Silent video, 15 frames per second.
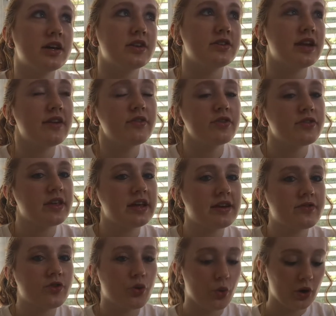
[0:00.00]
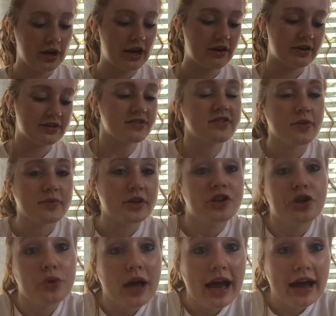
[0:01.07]
never think of your workout as something
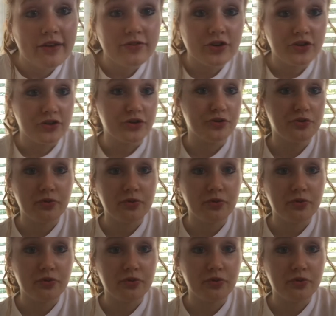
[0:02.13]
you have to do.